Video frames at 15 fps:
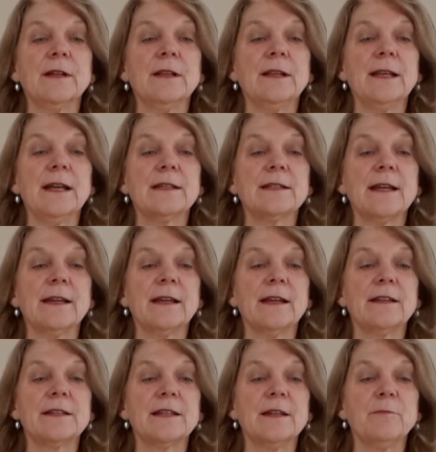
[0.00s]
Now taking
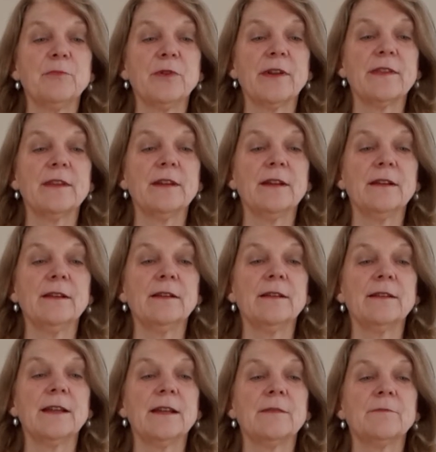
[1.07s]
a deep breath in,
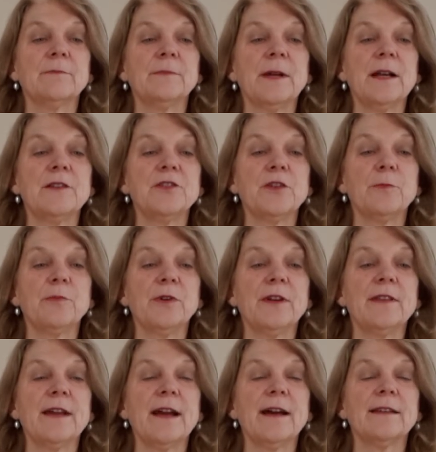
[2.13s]
and then as you
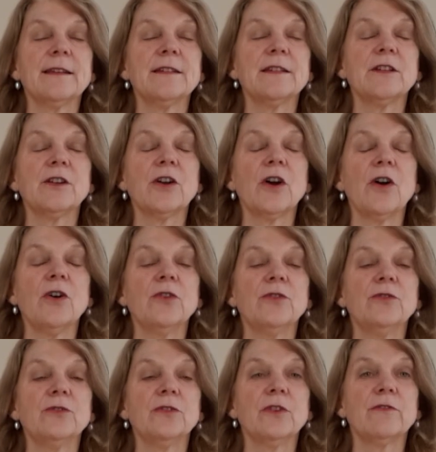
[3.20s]
breathe out, letting
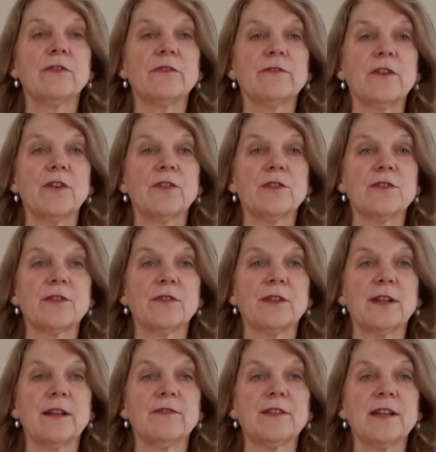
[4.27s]
go of the focus on
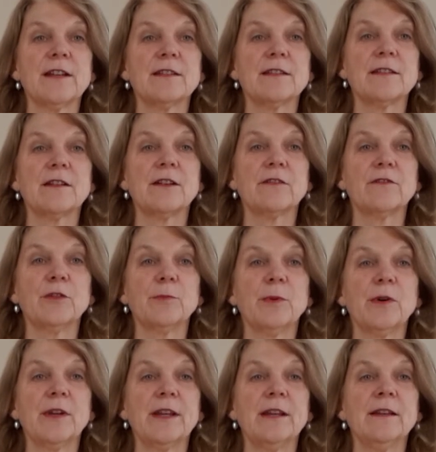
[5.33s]
the left-hand side of your
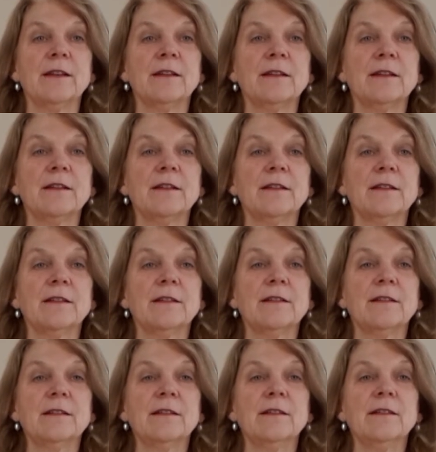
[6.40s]
body
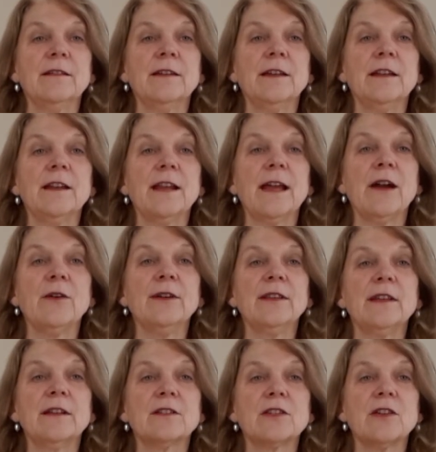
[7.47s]
and allowing
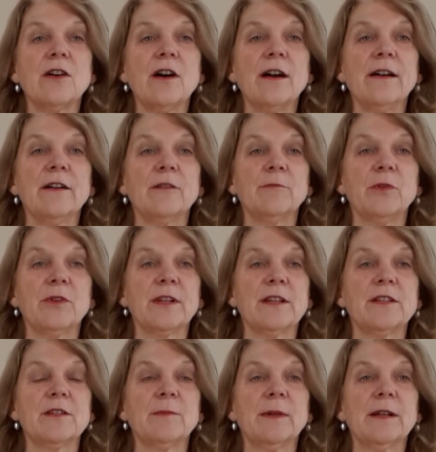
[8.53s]
the entire
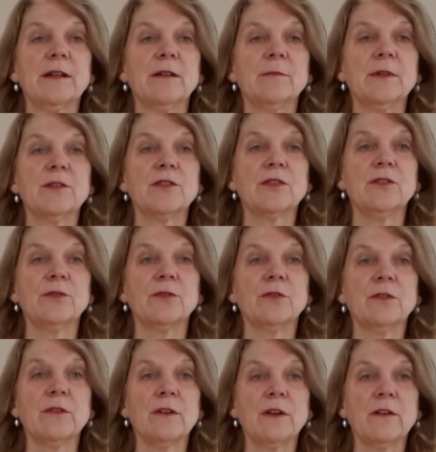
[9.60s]
body to become into
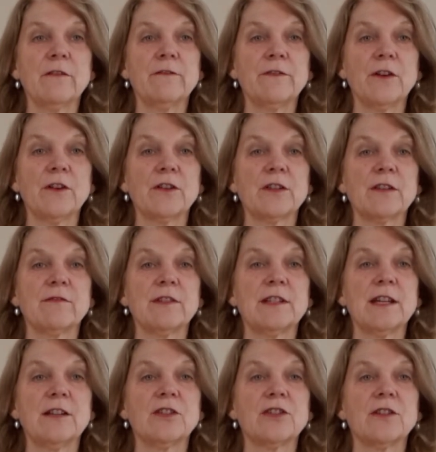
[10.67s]
your focus of
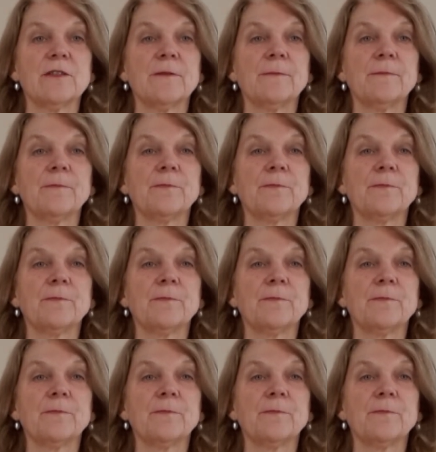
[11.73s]
attention.